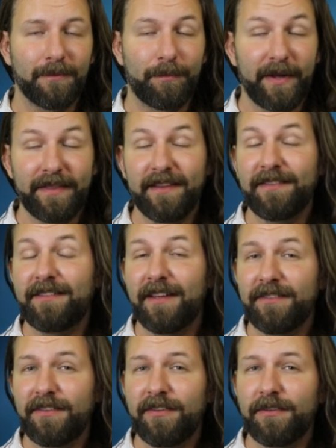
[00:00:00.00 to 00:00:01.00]
But this
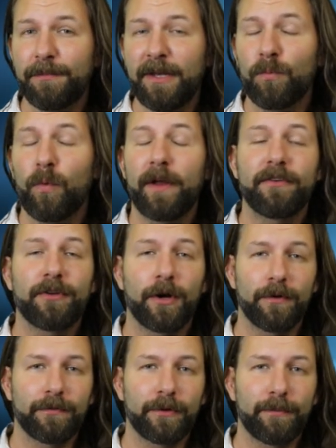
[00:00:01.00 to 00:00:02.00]
doesn't just mean one
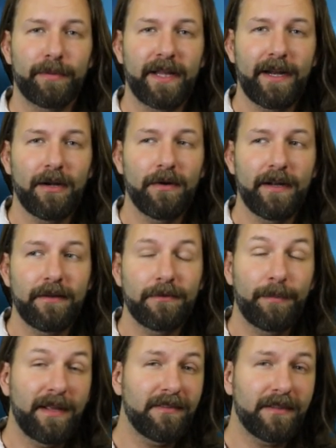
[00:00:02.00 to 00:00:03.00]
turn for the player, it's
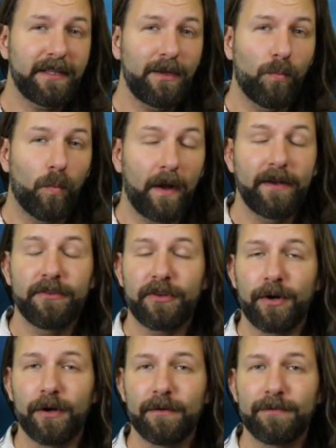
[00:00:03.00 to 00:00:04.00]
basically one
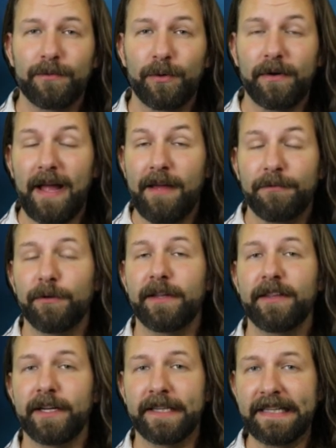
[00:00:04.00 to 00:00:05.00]
turn for
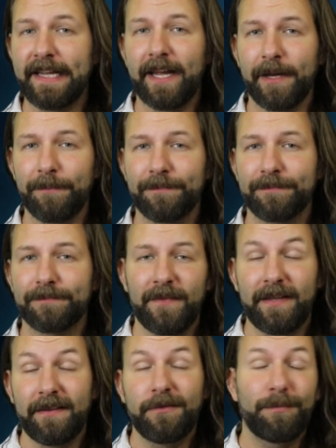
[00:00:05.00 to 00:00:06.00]
everything in the game.
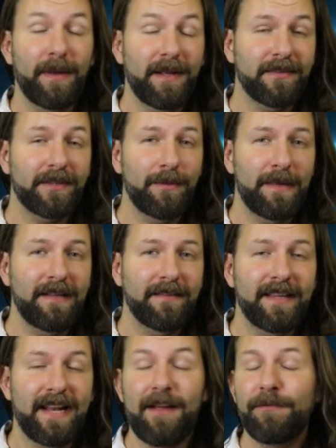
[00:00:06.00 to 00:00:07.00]
And this basically means
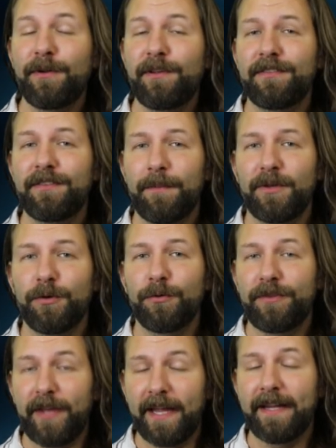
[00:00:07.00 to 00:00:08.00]
that every step you
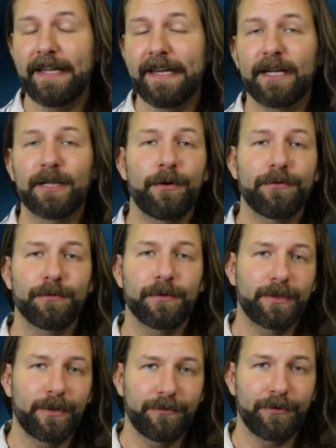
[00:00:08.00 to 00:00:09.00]
take getting closer and
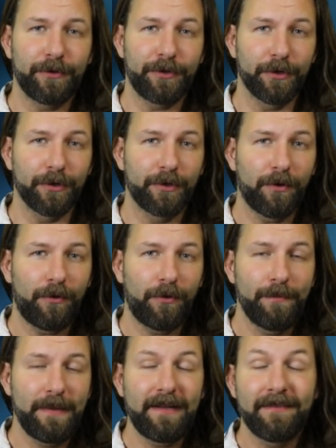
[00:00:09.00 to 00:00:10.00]
closer to your goal
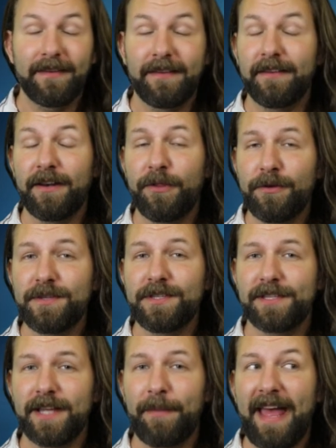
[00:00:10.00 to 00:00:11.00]
means it's another
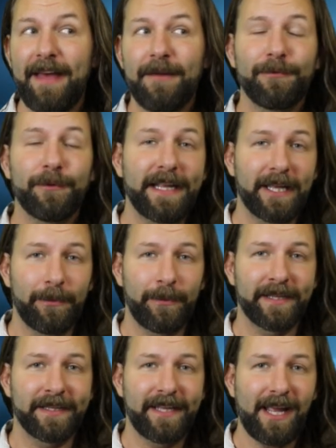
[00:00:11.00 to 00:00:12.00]
step every enemy
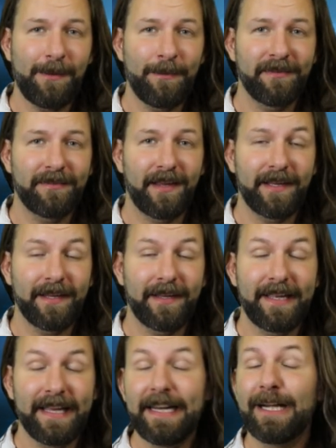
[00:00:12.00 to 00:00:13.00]
in the game is
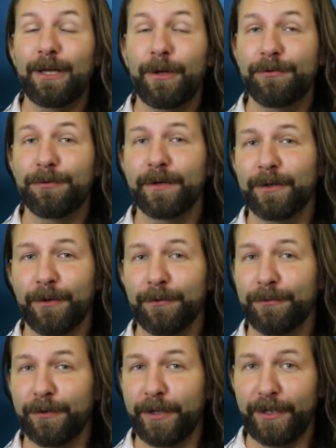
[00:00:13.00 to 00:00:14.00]
taking getting closer and
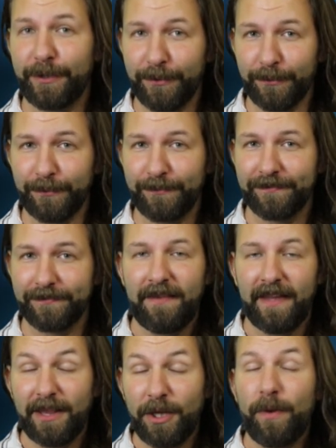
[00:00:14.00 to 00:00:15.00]
closer to you.
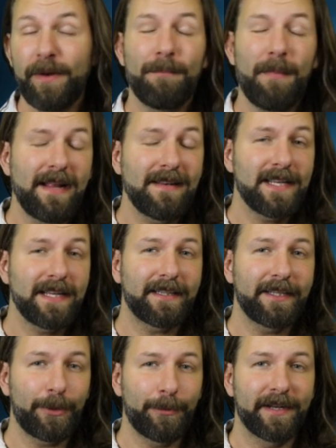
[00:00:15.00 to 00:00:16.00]
And though it might take a
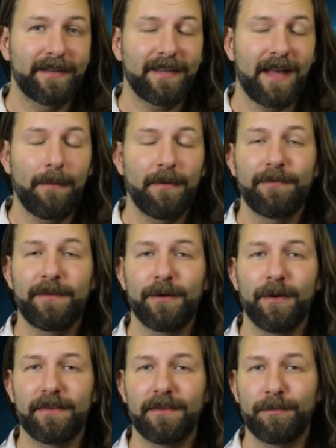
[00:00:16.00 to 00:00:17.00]
little bit of time to
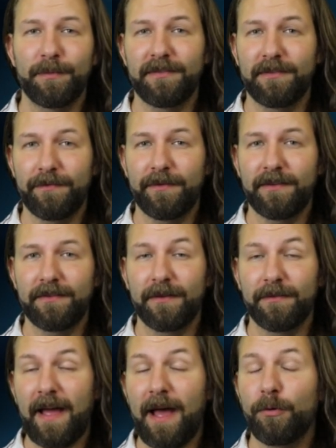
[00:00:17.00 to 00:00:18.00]
figure out the specifics
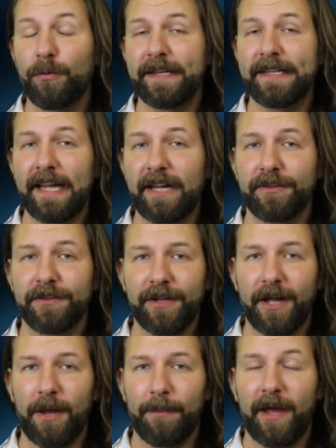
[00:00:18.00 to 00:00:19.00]
of how to engage in
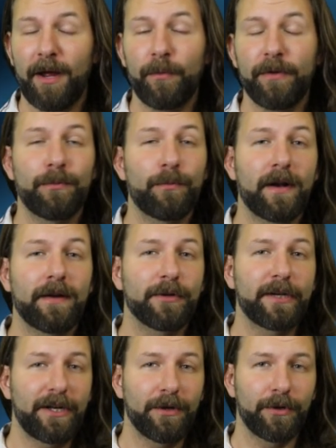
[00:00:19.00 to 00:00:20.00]
combat with whatever
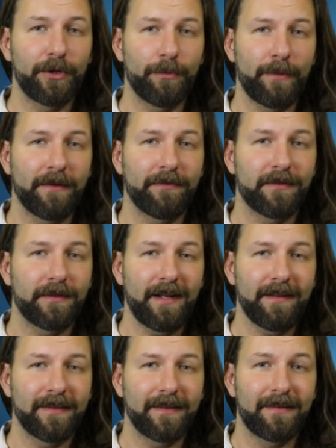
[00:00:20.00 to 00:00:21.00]
hero you may have
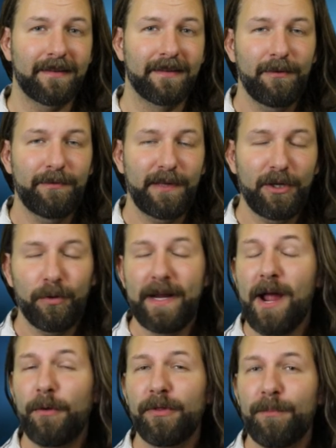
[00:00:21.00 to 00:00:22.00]
selected, figuring
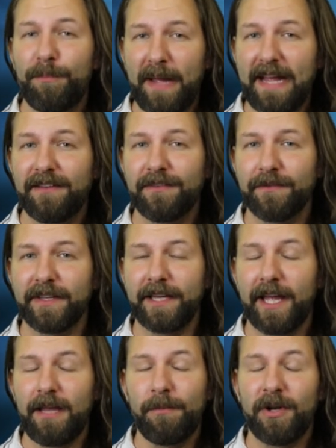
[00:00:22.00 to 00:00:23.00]
out the pace of the
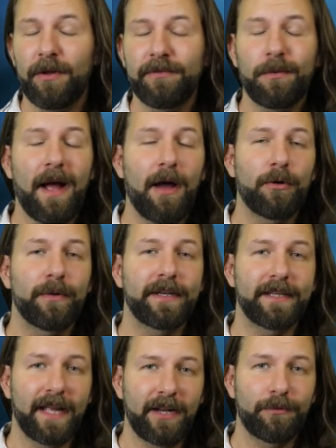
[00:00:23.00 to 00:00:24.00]
game and also how to
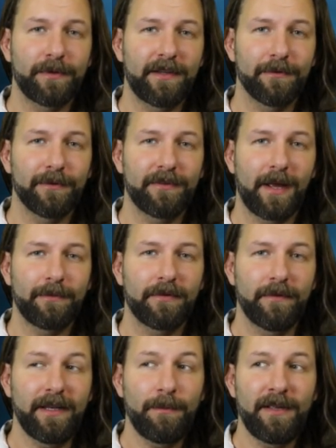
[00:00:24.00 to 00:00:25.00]
engage with different types
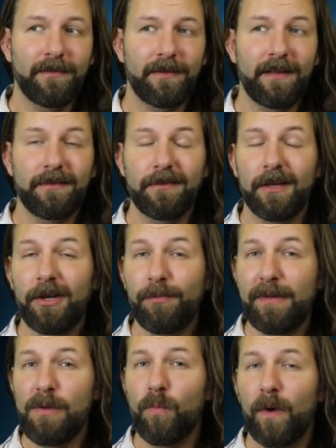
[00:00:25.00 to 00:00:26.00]
of enemies is gonna
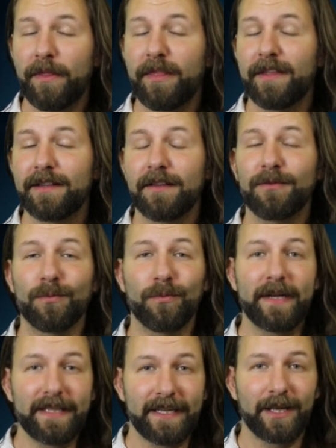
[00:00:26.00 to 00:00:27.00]
be one thing that's
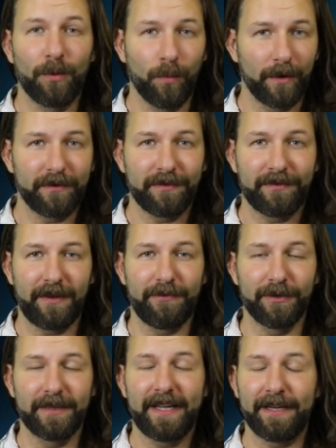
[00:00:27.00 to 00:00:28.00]
really gonna work to save
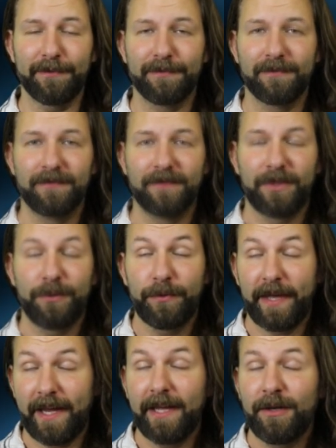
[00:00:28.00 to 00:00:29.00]
your life. You
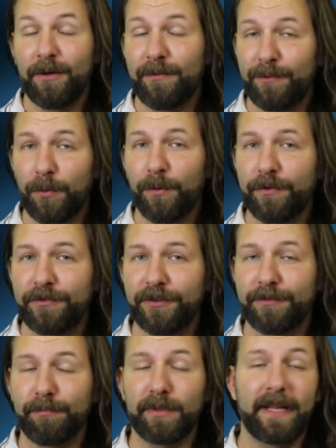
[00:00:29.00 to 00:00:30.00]
can, of course,
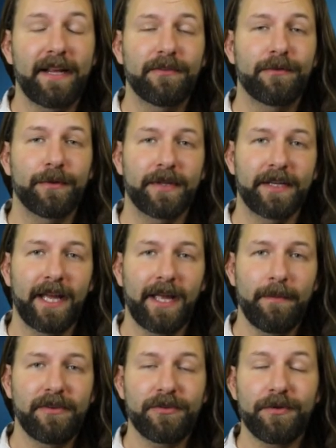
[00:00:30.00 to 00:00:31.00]
just blaze through the
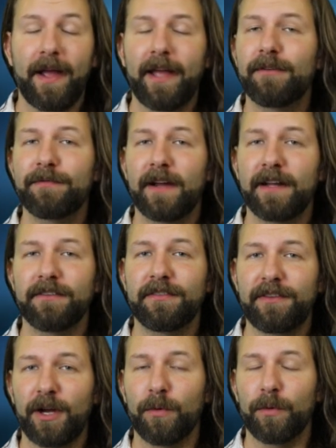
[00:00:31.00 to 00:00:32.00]
game and try and find
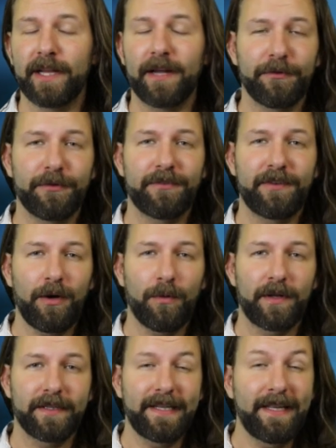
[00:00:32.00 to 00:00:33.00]
stairwell after
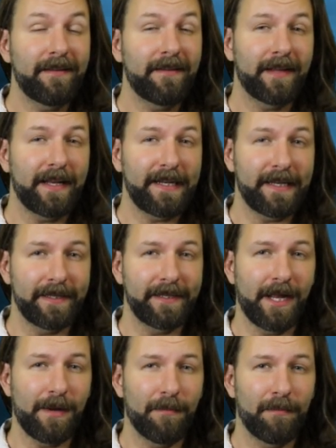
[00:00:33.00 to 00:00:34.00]
stairwell to get to that
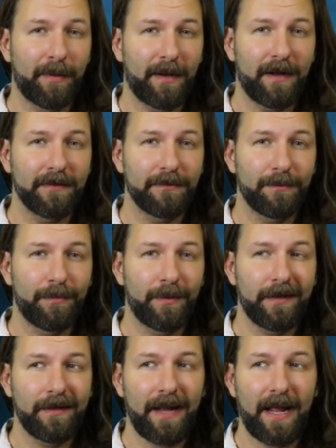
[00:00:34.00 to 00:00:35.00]
in-game boss,
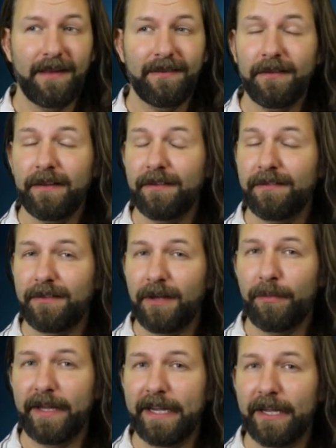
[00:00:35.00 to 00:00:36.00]
but hastily
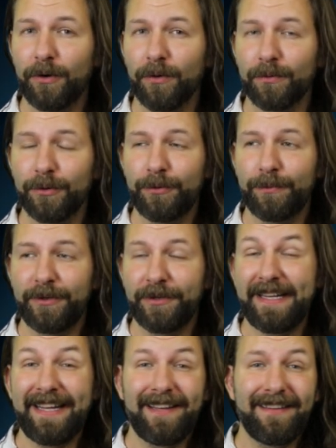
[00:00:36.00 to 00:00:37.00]
stumbling into a room
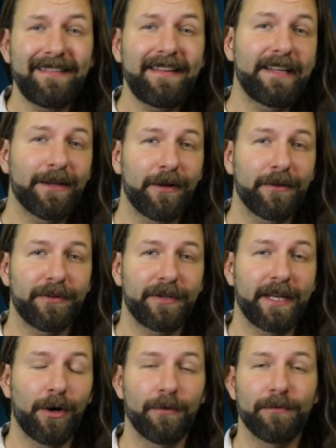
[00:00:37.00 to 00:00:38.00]
could easily cause you to
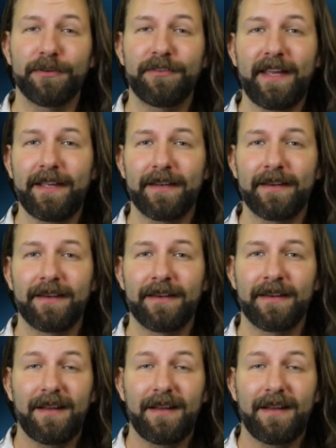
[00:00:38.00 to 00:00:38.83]
get overtaken,